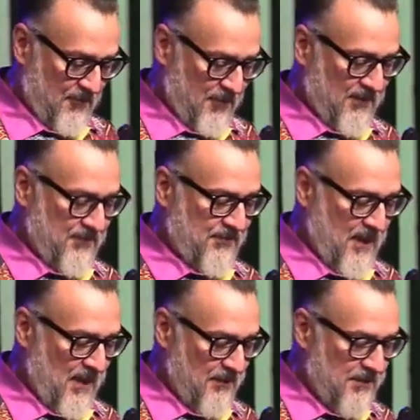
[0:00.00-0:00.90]
So we're going to see
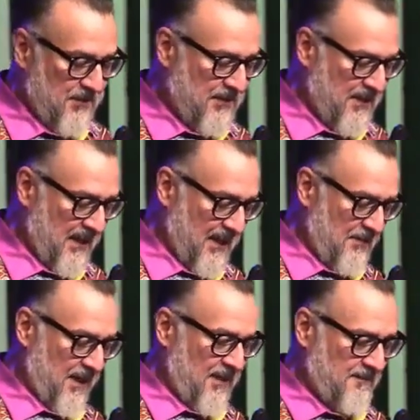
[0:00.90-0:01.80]
how we do today.
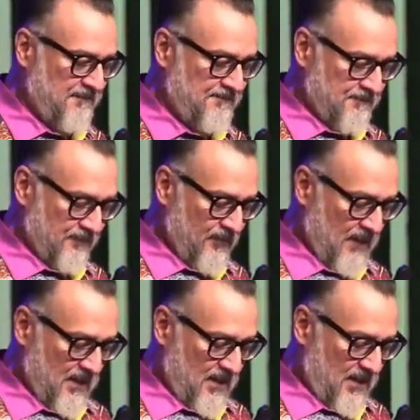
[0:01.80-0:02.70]
Amen.
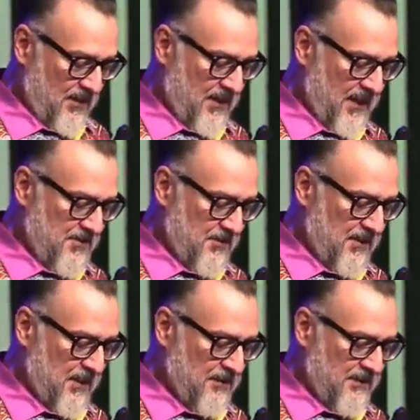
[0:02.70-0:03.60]
Are you guys
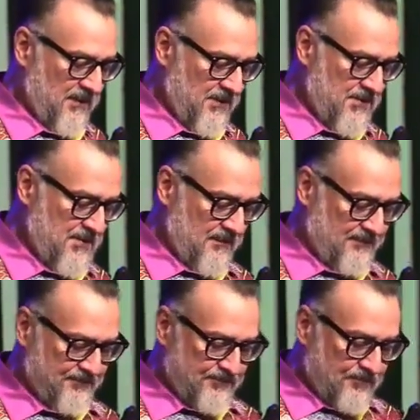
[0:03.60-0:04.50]
okay with this?
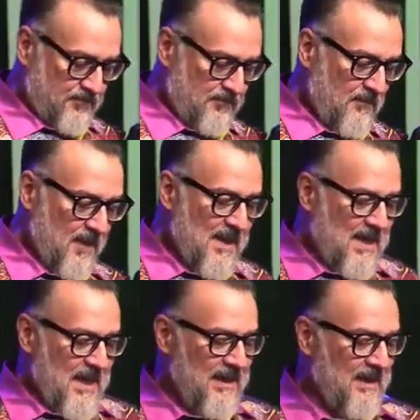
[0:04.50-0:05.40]

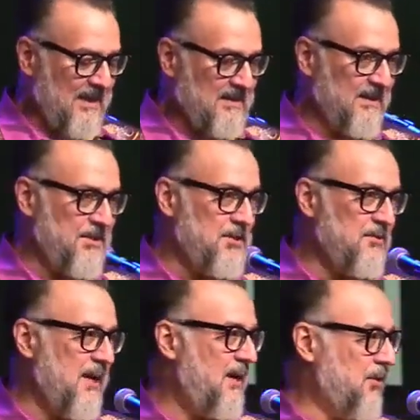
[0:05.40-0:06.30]
I like letting
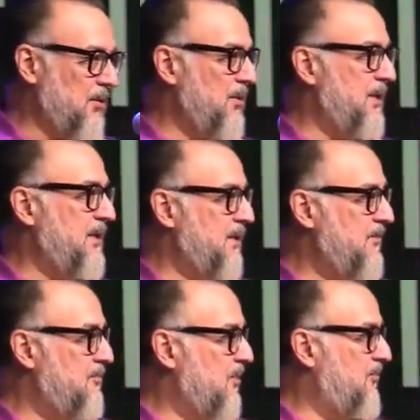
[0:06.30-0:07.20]
you out early
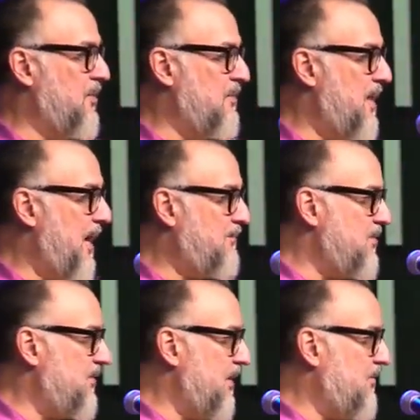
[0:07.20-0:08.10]
enough before the
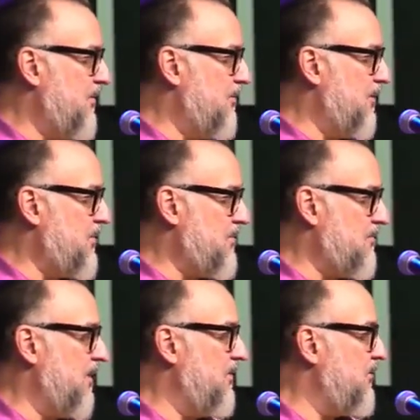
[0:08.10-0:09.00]
Baptists get to the
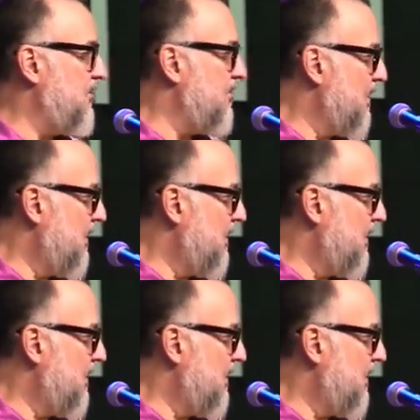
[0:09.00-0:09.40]
restaurants.